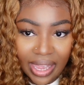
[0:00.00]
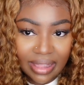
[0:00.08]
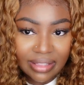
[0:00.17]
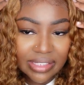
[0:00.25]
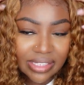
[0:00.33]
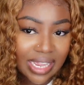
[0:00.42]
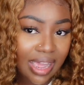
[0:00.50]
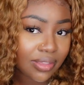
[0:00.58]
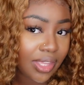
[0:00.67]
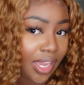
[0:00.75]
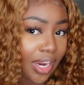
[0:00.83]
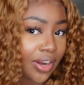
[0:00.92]
And this is
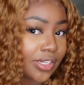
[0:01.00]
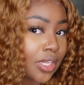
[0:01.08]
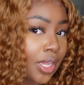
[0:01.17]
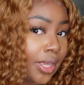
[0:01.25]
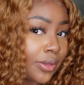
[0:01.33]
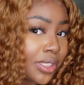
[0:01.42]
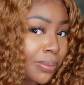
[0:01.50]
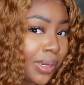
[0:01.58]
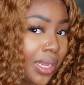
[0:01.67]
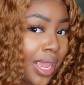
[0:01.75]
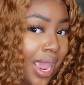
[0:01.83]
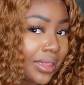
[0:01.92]
how the hair is held
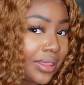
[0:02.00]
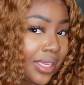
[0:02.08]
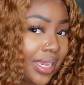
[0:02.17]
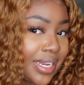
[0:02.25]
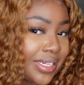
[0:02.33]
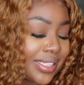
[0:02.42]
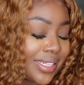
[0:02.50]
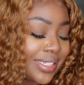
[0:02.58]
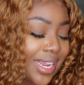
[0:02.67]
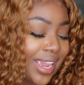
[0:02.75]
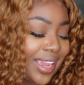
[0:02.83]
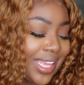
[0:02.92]
up at the end of the
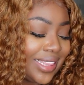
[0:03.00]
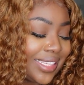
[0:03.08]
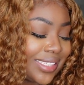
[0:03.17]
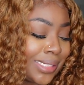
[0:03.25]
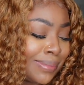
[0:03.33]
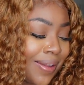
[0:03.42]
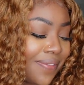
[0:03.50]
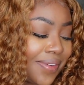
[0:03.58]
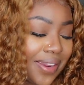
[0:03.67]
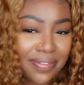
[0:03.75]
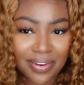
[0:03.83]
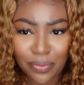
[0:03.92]
day, and this is my
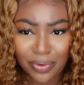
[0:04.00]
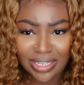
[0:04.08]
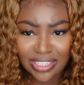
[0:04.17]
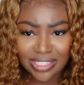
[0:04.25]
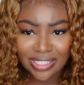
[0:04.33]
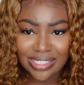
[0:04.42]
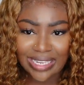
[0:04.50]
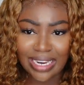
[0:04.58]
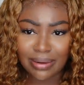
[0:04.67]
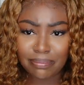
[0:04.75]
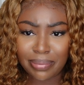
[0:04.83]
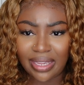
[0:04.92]
favorite when it just is
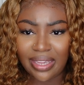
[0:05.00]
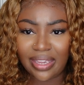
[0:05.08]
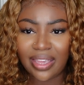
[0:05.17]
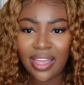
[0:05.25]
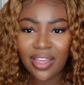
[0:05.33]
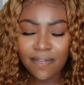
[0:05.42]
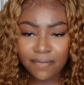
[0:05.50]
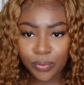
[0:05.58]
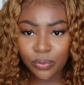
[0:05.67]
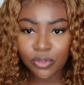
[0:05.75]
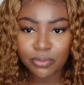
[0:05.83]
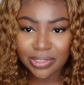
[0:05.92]
like big,
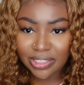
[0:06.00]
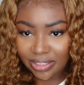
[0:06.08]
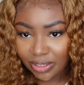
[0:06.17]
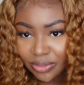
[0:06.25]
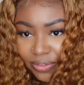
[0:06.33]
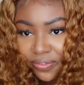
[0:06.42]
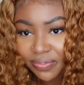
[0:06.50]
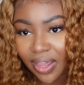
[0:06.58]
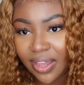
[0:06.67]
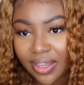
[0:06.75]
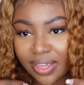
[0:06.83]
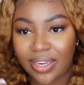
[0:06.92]
full, but still
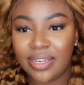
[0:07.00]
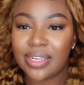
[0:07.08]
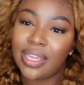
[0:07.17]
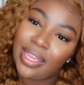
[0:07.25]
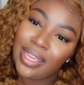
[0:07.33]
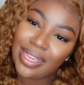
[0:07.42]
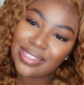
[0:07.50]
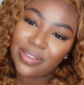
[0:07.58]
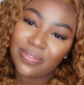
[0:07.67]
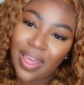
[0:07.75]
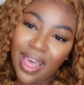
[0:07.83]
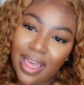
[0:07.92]
defined. It's
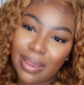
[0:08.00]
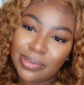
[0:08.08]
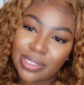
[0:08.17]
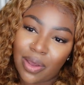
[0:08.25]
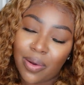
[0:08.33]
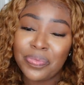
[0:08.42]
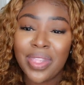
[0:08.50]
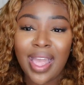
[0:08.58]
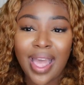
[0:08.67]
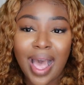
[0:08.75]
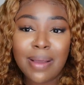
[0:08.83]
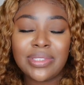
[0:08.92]
a vibe. So
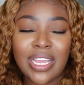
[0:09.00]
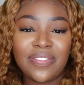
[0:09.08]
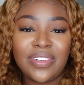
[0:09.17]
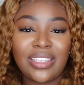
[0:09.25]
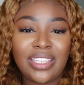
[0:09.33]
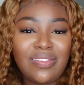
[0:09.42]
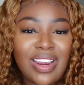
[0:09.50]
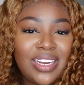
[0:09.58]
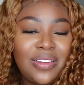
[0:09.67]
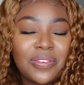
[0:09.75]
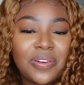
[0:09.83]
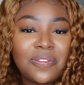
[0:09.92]
I'm definitely
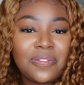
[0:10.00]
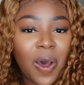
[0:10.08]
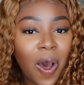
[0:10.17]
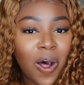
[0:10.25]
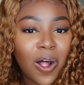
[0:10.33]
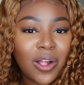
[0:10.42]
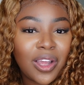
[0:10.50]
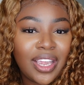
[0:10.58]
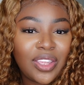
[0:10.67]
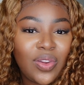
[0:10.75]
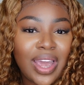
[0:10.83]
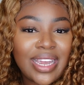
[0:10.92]
ready for fall,
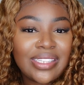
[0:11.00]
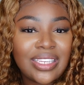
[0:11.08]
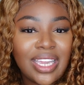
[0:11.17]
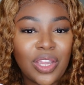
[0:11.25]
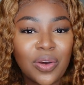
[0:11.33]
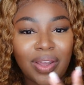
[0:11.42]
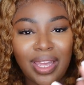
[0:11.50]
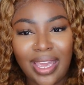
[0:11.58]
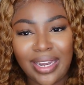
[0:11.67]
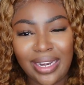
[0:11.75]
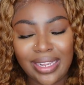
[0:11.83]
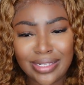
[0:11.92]
and you guys can go
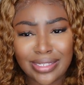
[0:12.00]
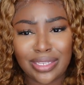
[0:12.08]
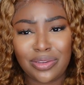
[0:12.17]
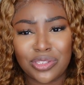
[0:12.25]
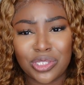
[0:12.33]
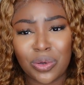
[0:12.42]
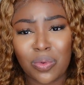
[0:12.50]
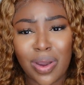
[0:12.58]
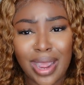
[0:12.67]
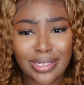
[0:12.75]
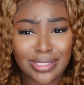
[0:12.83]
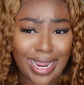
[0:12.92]
ahead and continue to
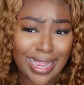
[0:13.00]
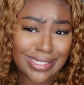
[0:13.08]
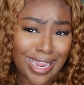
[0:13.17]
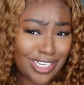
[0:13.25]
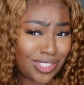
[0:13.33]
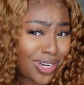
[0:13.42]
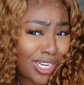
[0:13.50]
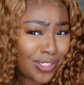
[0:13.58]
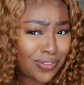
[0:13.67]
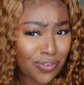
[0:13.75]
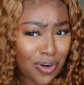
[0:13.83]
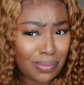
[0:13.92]
watch as I
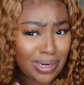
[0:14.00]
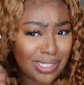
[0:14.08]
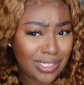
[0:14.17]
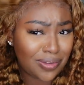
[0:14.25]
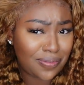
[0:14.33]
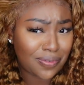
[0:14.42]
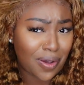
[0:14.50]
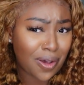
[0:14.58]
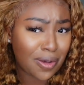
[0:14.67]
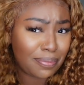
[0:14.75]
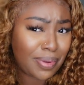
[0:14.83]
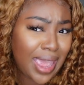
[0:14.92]
transform into
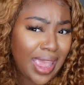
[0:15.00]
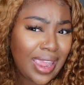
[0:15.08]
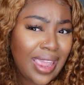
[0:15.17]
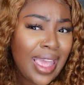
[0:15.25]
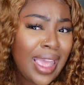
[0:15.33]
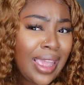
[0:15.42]
Fall Bae.